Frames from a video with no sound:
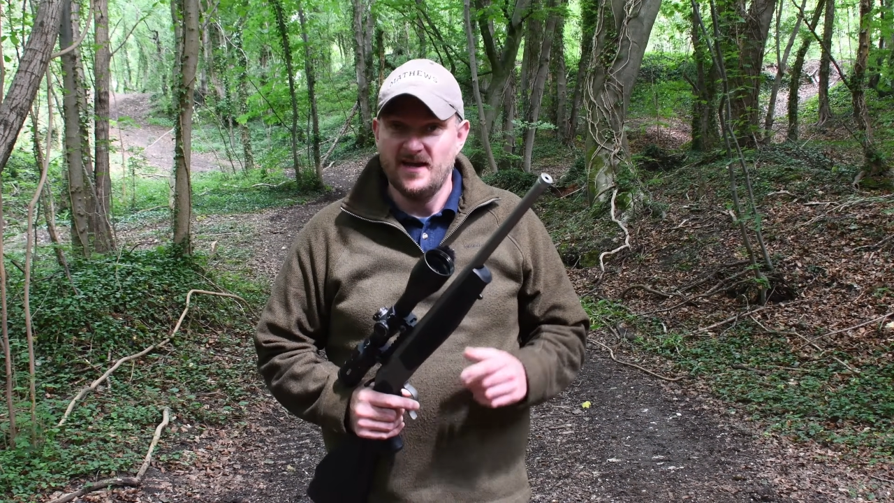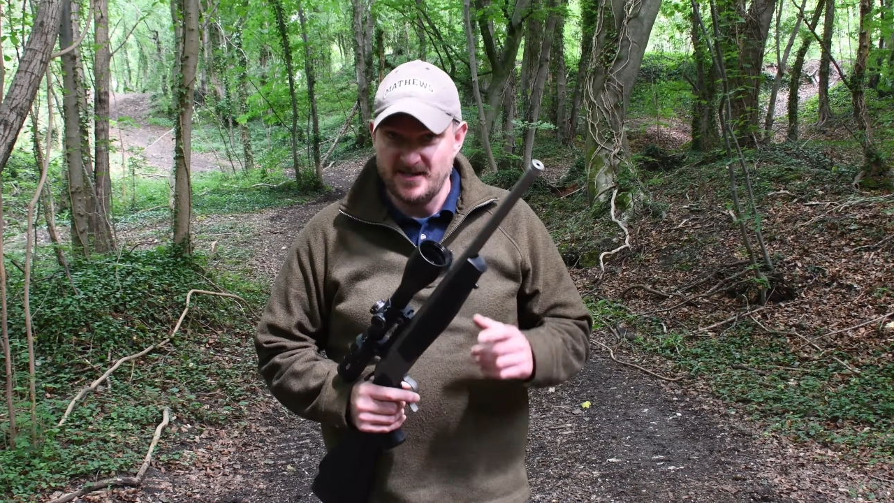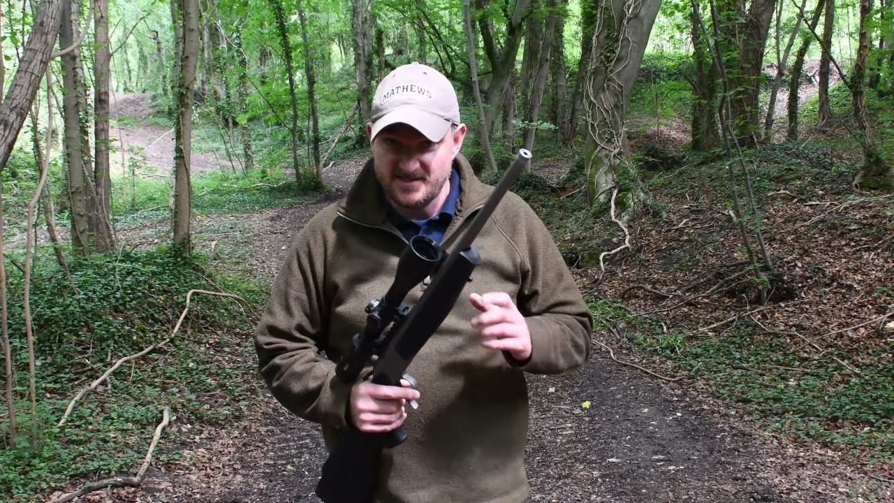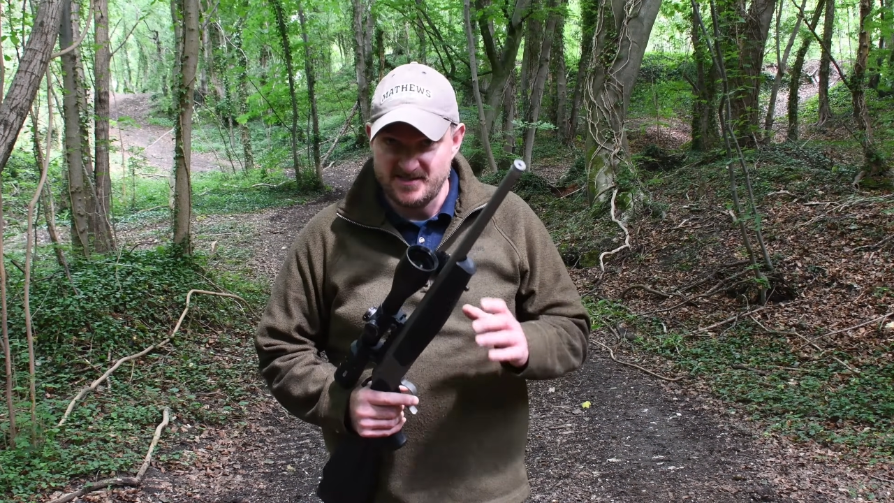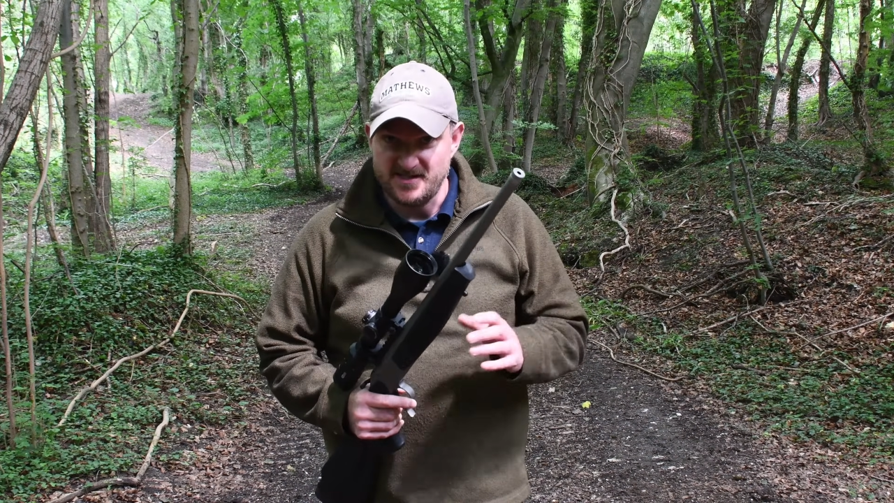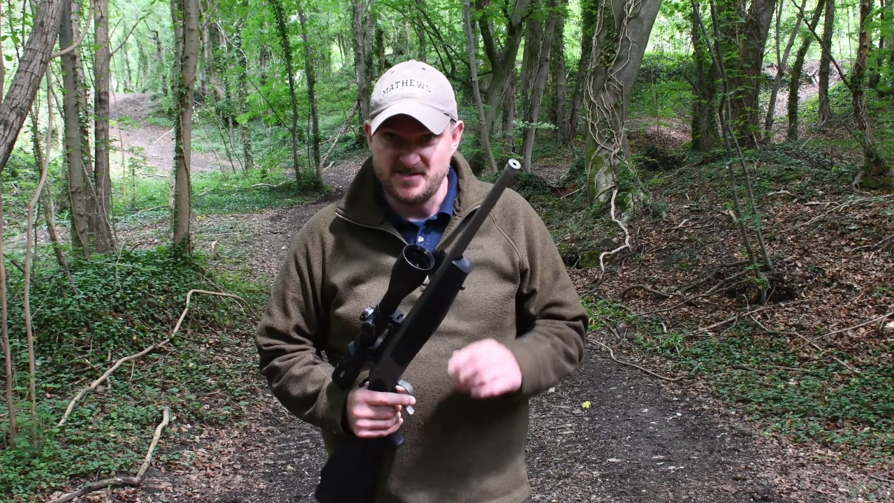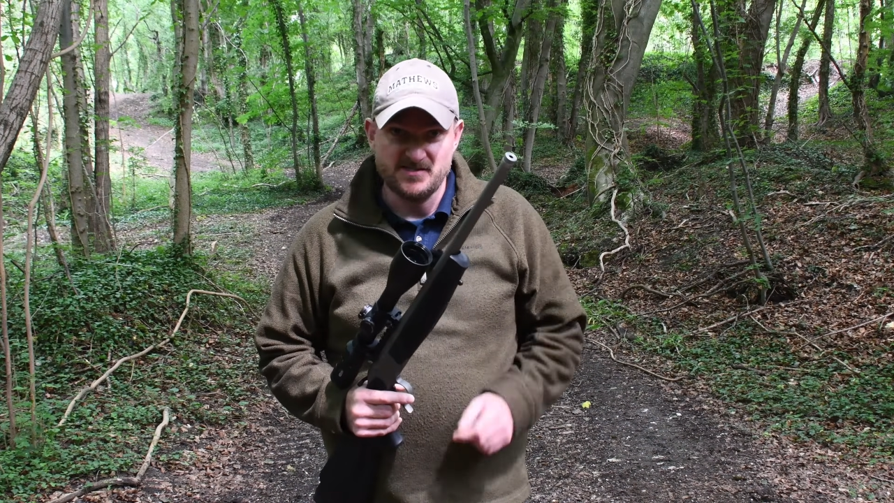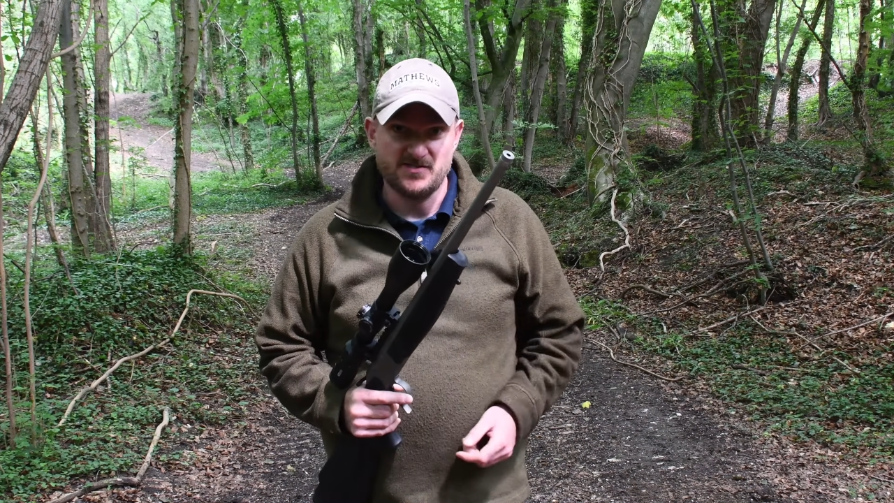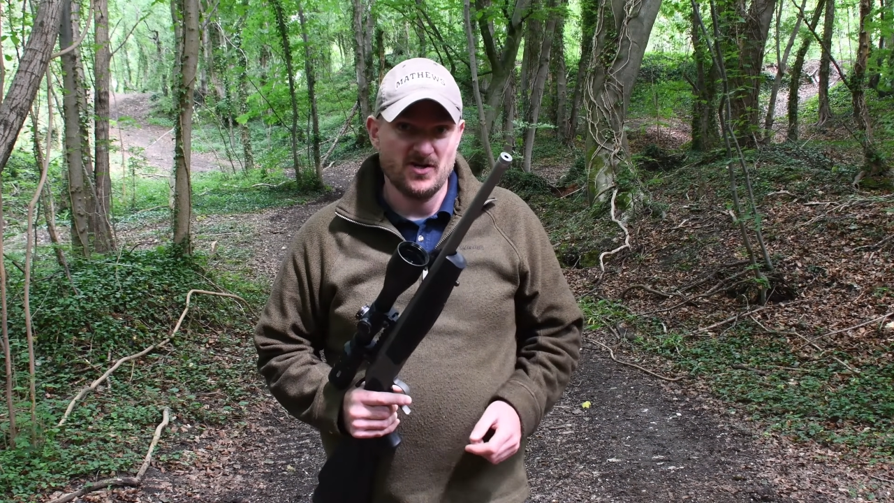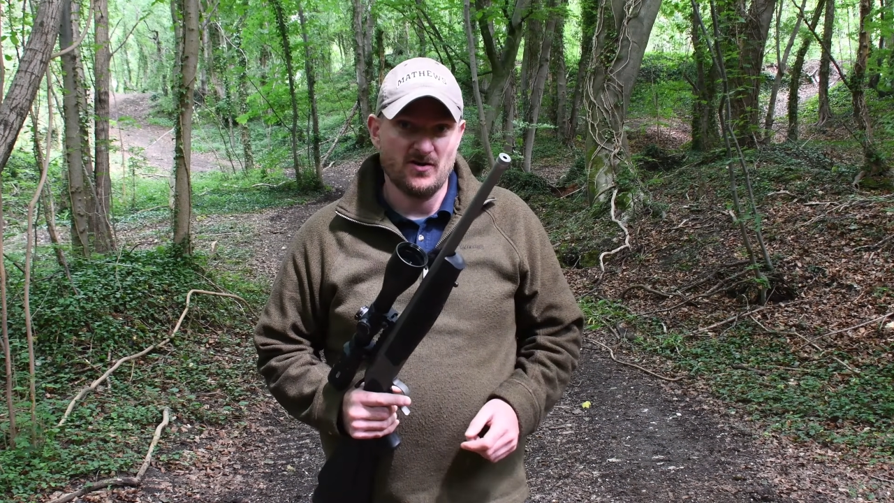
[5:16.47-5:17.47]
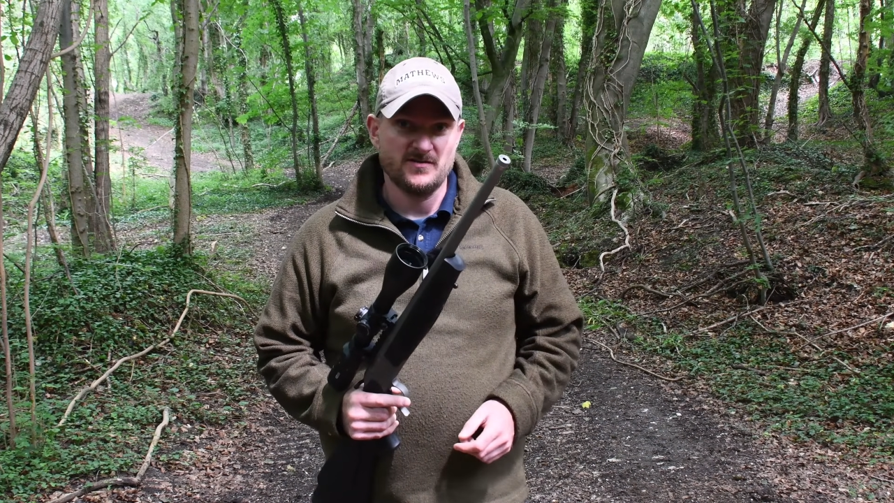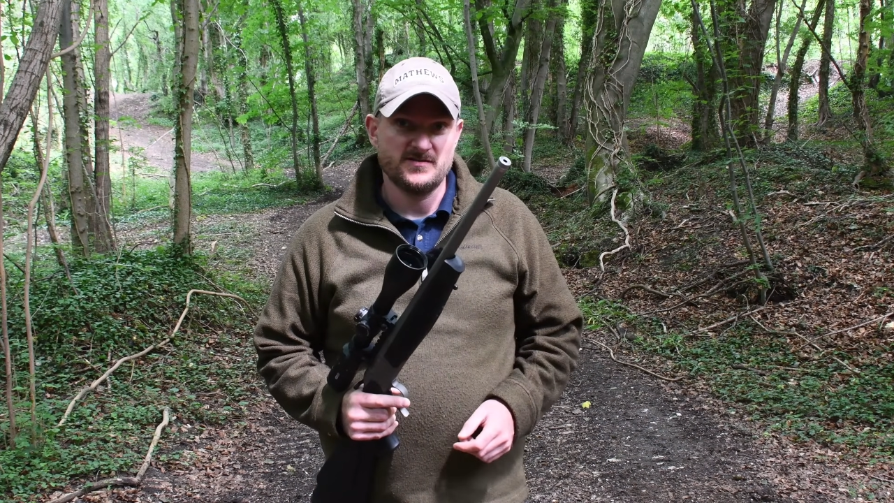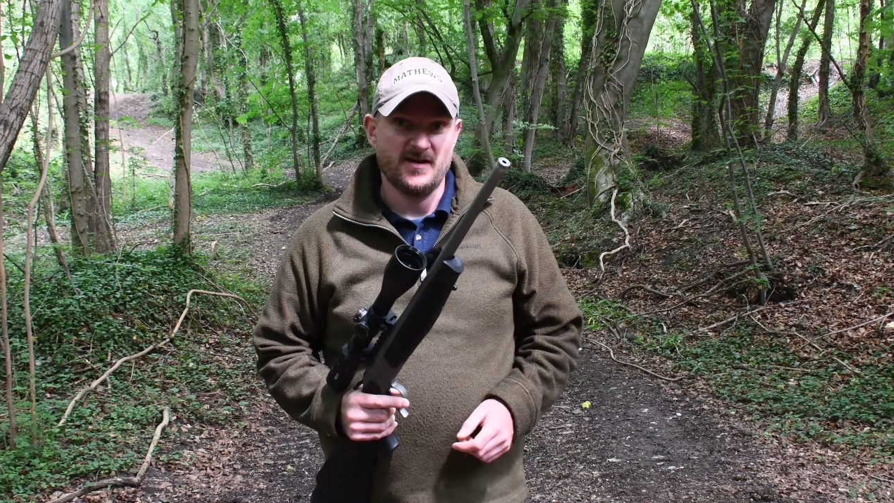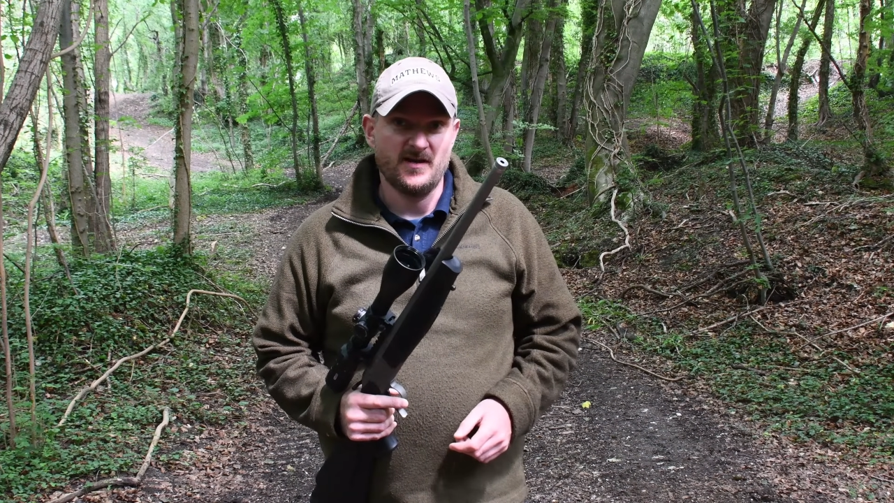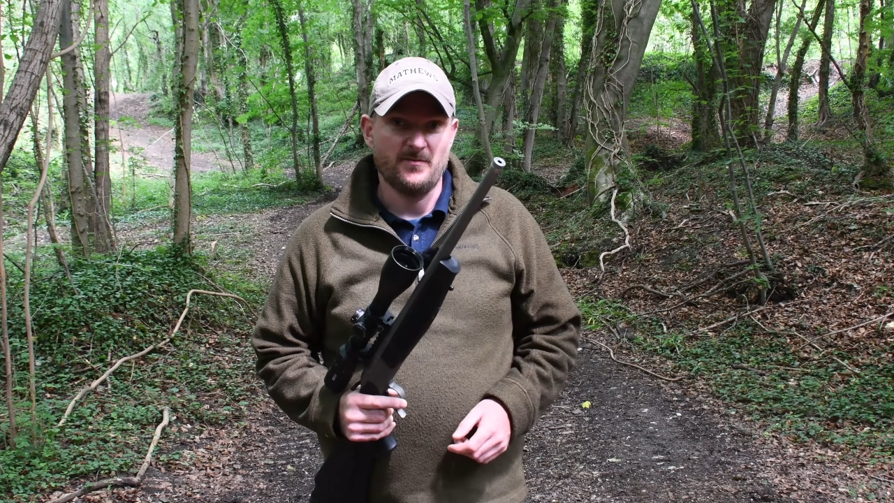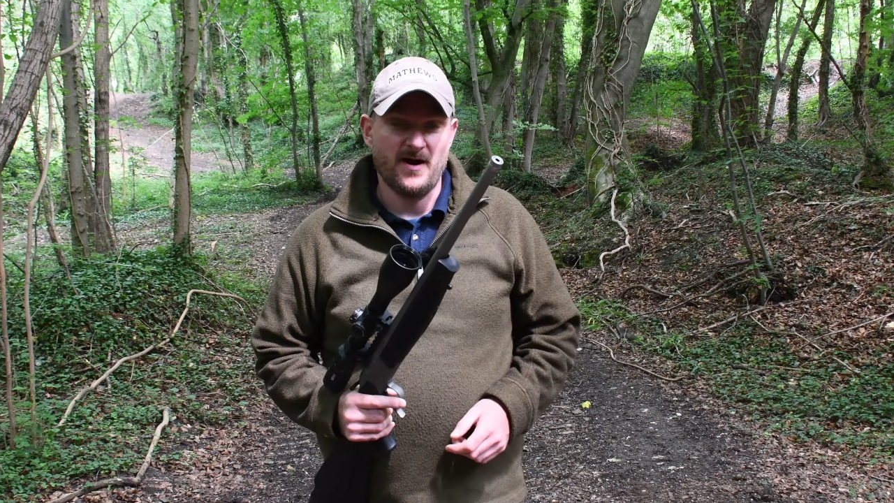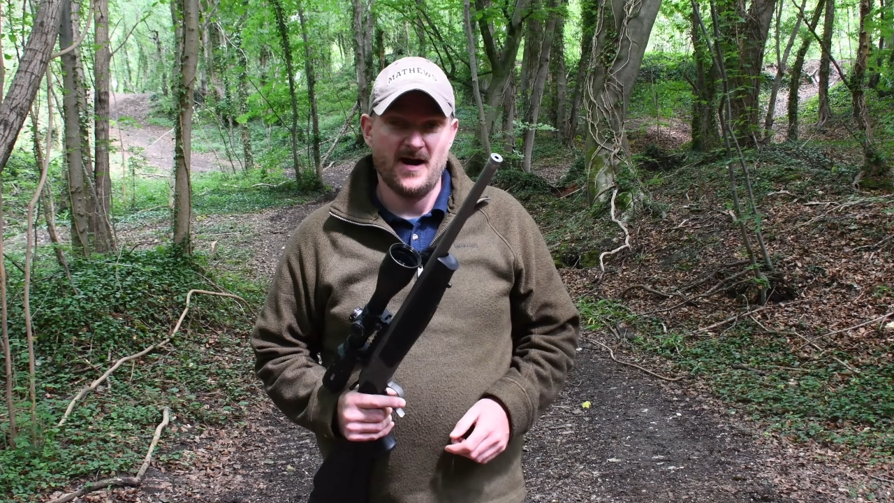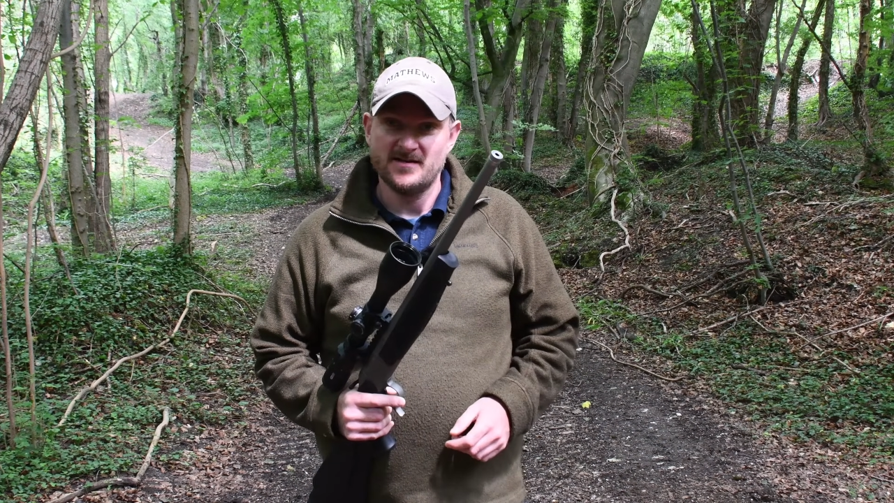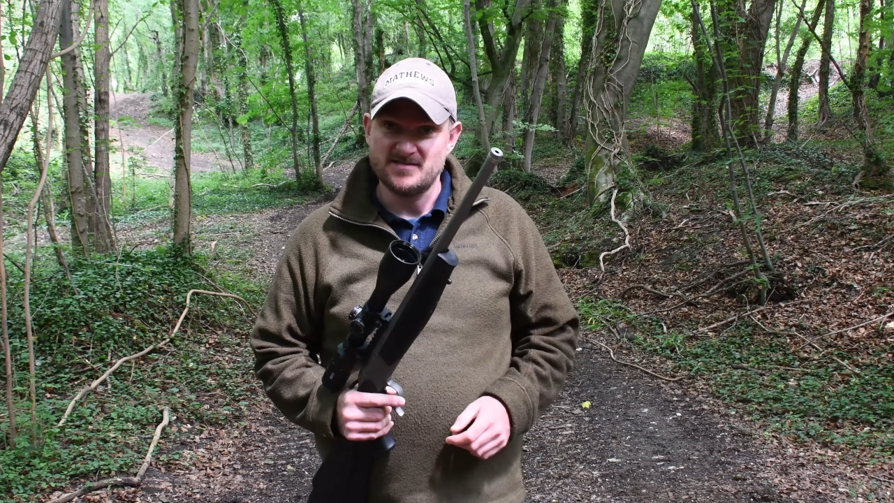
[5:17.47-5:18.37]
it's as easy as a shotgun to take apart.